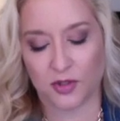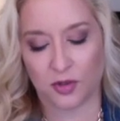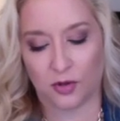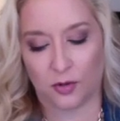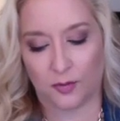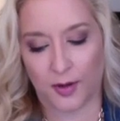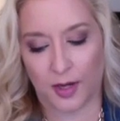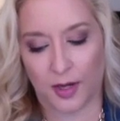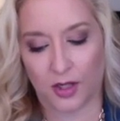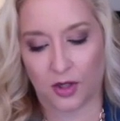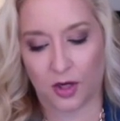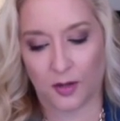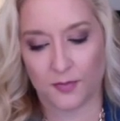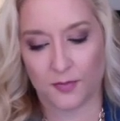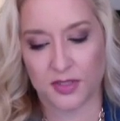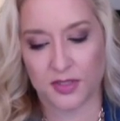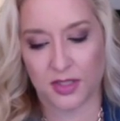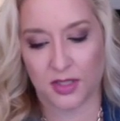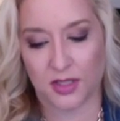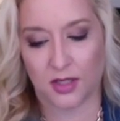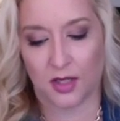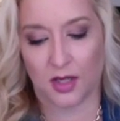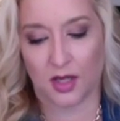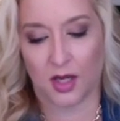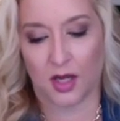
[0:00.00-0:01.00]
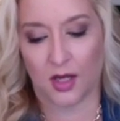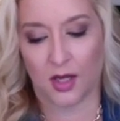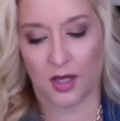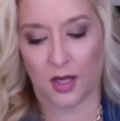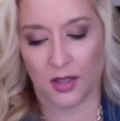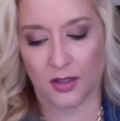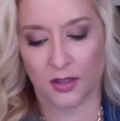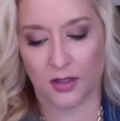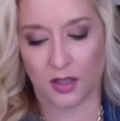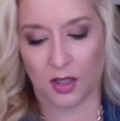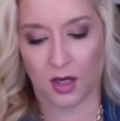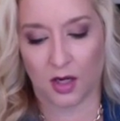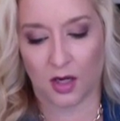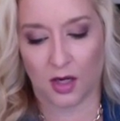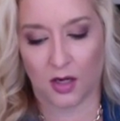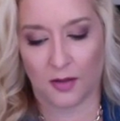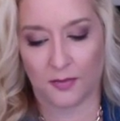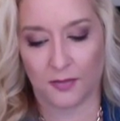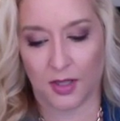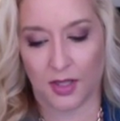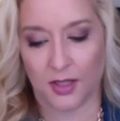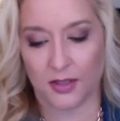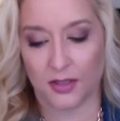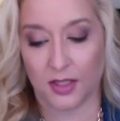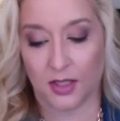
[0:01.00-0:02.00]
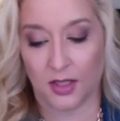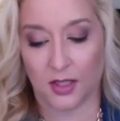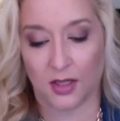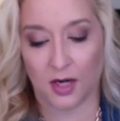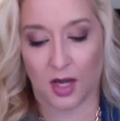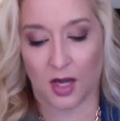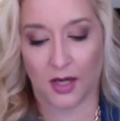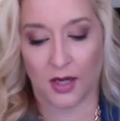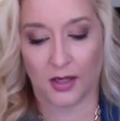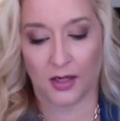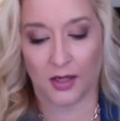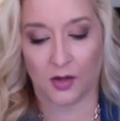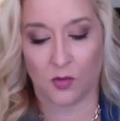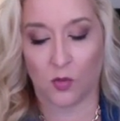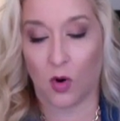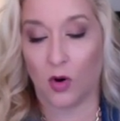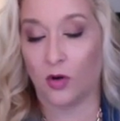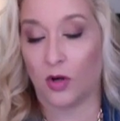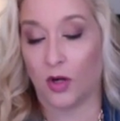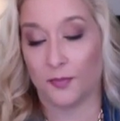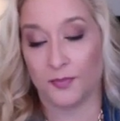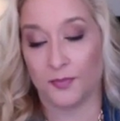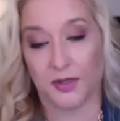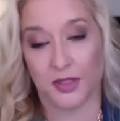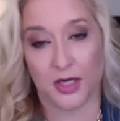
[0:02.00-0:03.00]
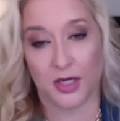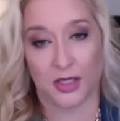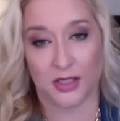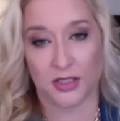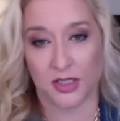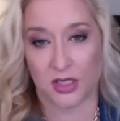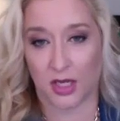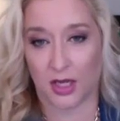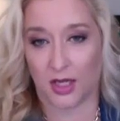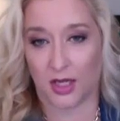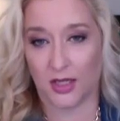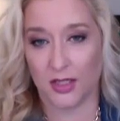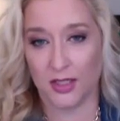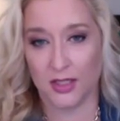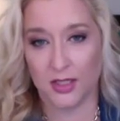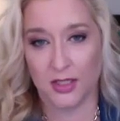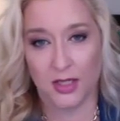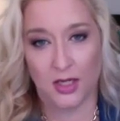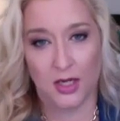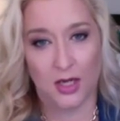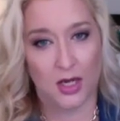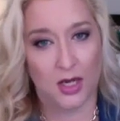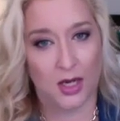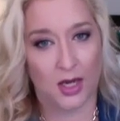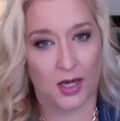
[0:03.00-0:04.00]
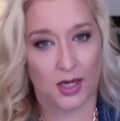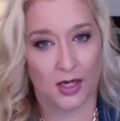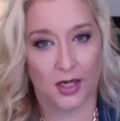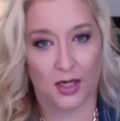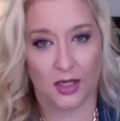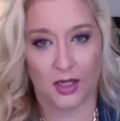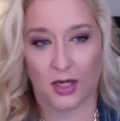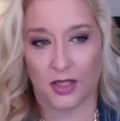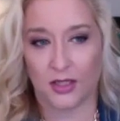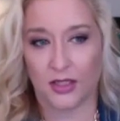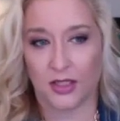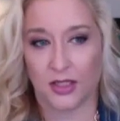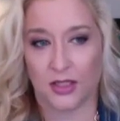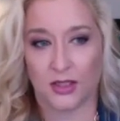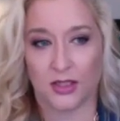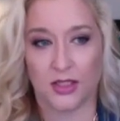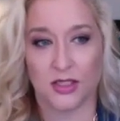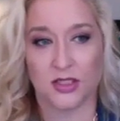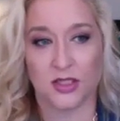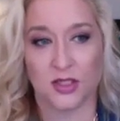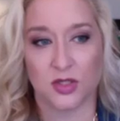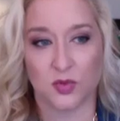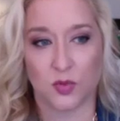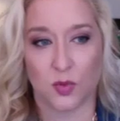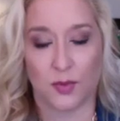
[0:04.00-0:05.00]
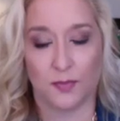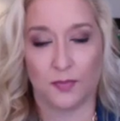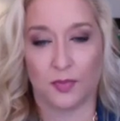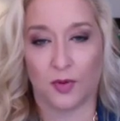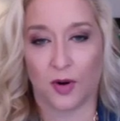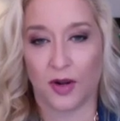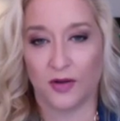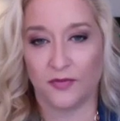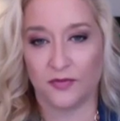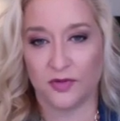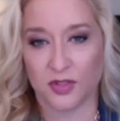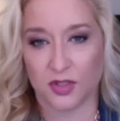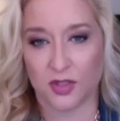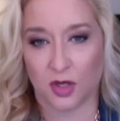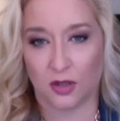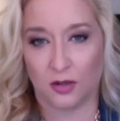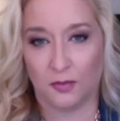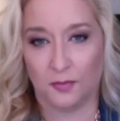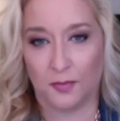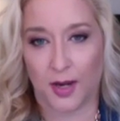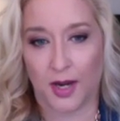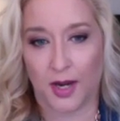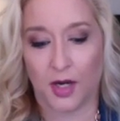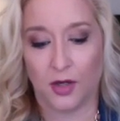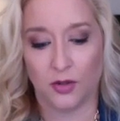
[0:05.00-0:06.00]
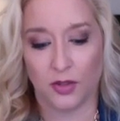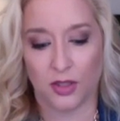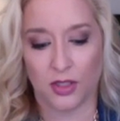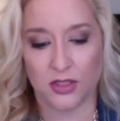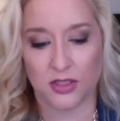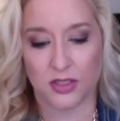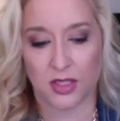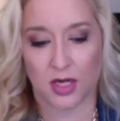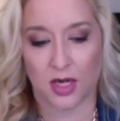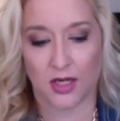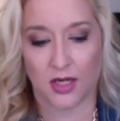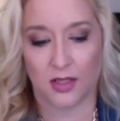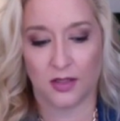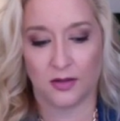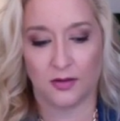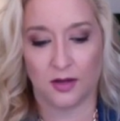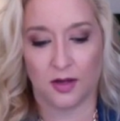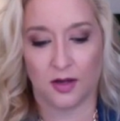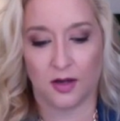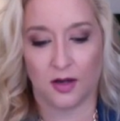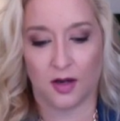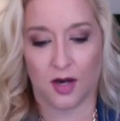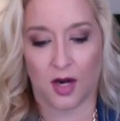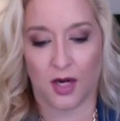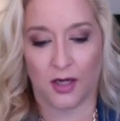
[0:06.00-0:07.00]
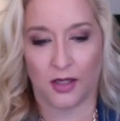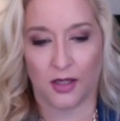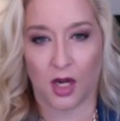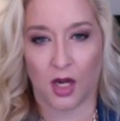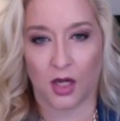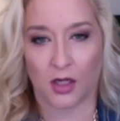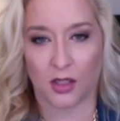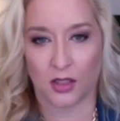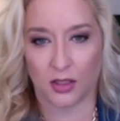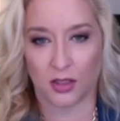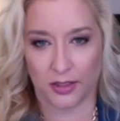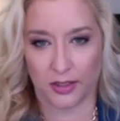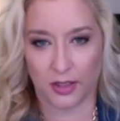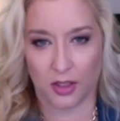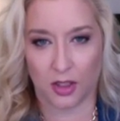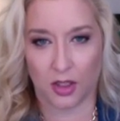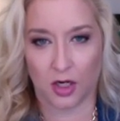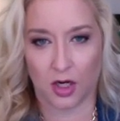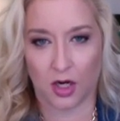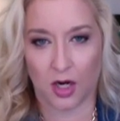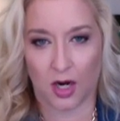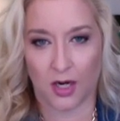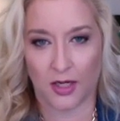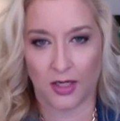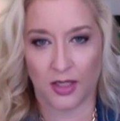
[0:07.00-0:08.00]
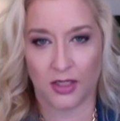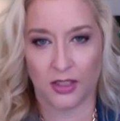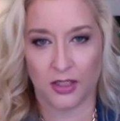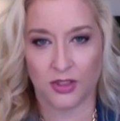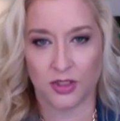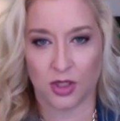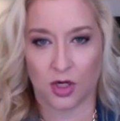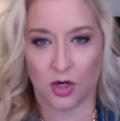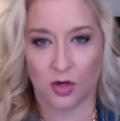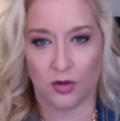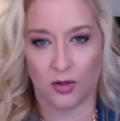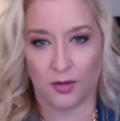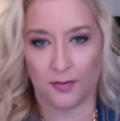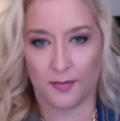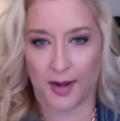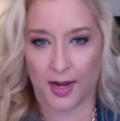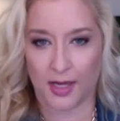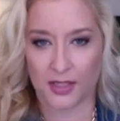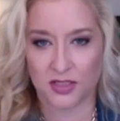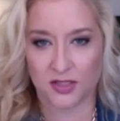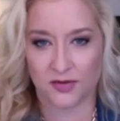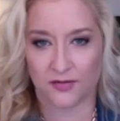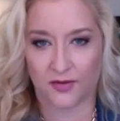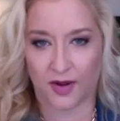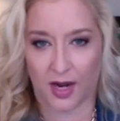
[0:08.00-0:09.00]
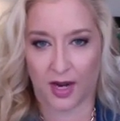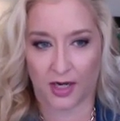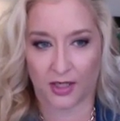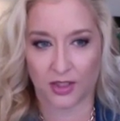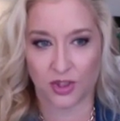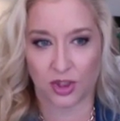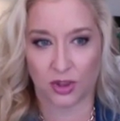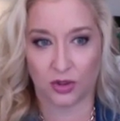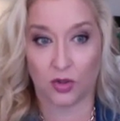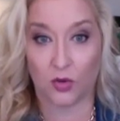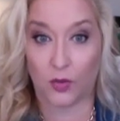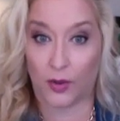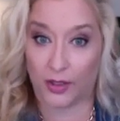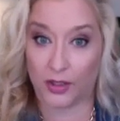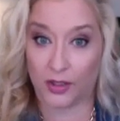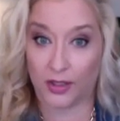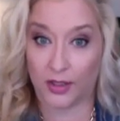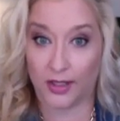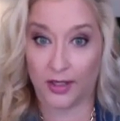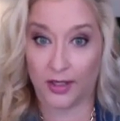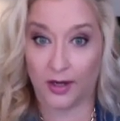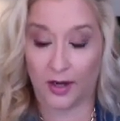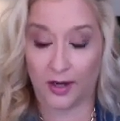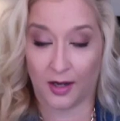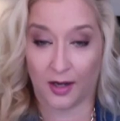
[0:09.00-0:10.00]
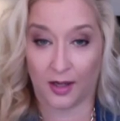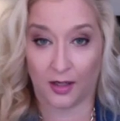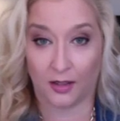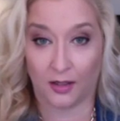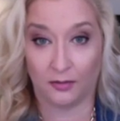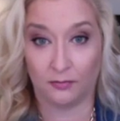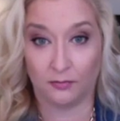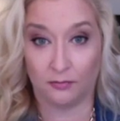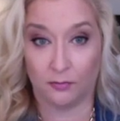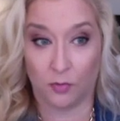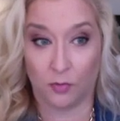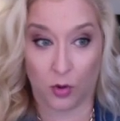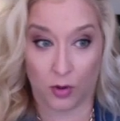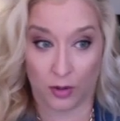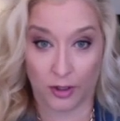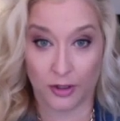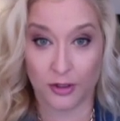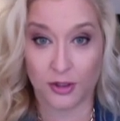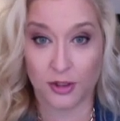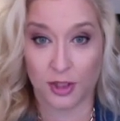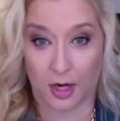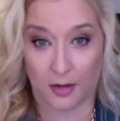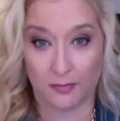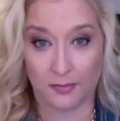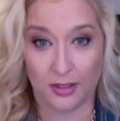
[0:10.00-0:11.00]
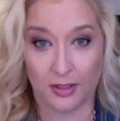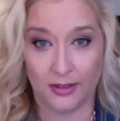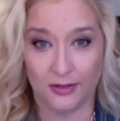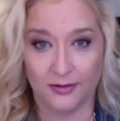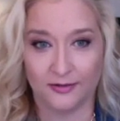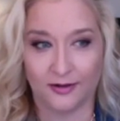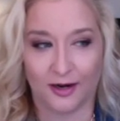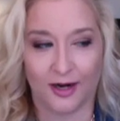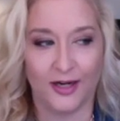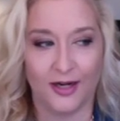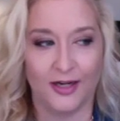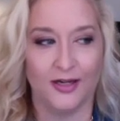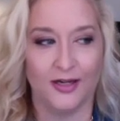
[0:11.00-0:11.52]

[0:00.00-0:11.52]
bankruptcy, and um, and then I woke up the next day, and I think this is what Brave is all about. Is I I got clear. I needed to go in massive action quickly. I had a mortgage coming, right?